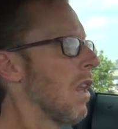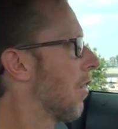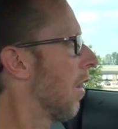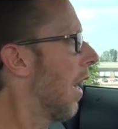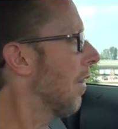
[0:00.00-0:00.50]

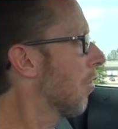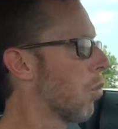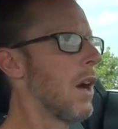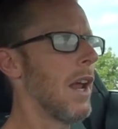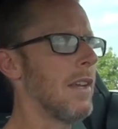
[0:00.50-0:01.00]
The last
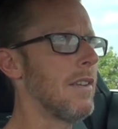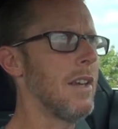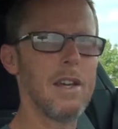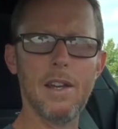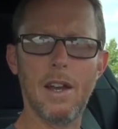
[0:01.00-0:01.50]
run I
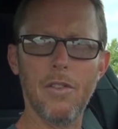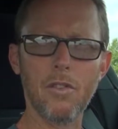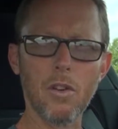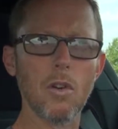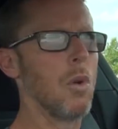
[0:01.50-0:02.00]
did
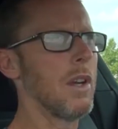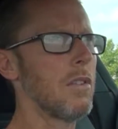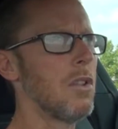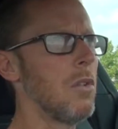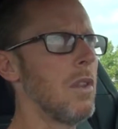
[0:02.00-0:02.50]
after going
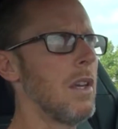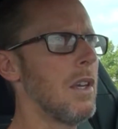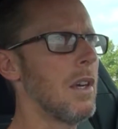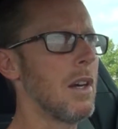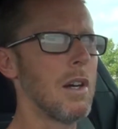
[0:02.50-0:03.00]
to
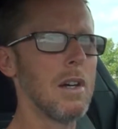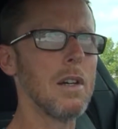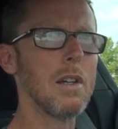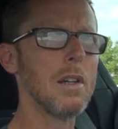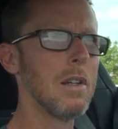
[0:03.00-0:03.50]
the
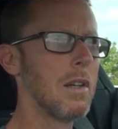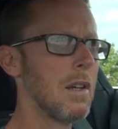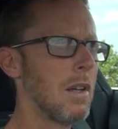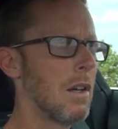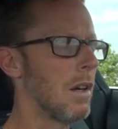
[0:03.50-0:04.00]

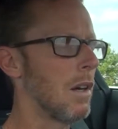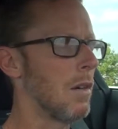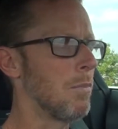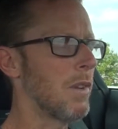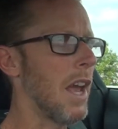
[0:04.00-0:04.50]

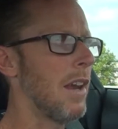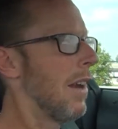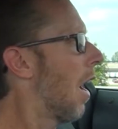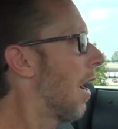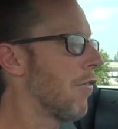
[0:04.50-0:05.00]
K&N
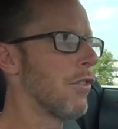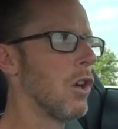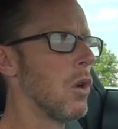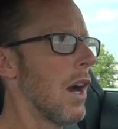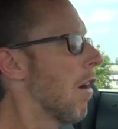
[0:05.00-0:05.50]
High
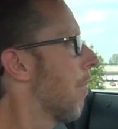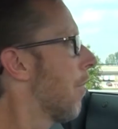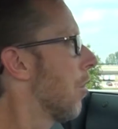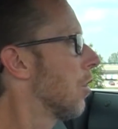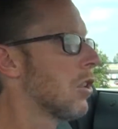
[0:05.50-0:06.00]
Flow air
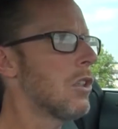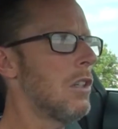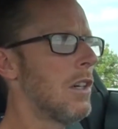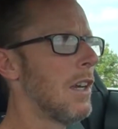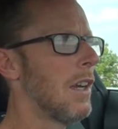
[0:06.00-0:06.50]
filter,
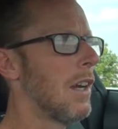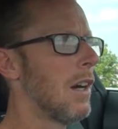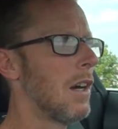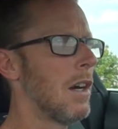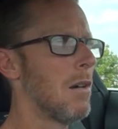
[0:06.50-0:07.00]

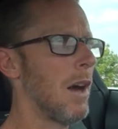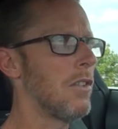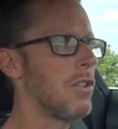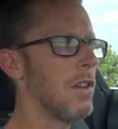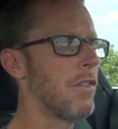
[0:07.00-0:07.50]
I
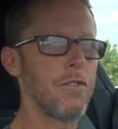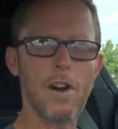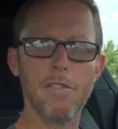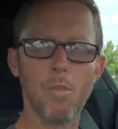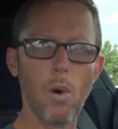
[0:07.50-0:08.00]
achieved a
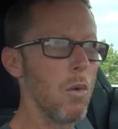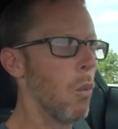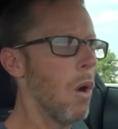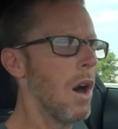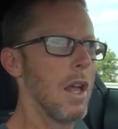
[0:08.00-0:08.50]

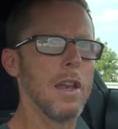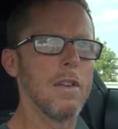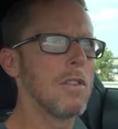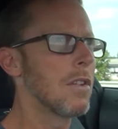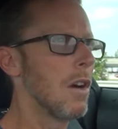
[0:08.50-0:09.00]

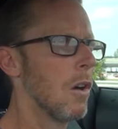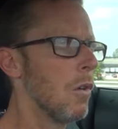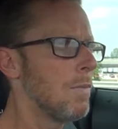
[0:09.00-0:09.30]
5.1. So